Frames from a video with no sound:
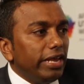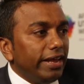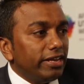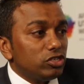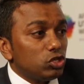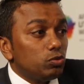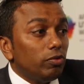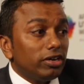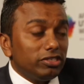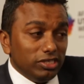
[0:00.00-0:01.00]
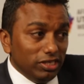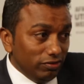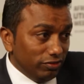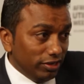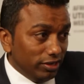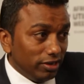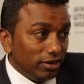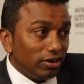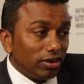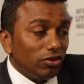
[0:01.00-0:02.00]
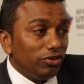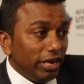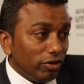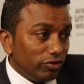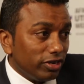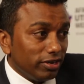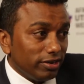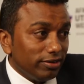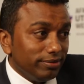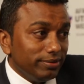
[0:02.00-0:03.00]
has a smart TV around Africa,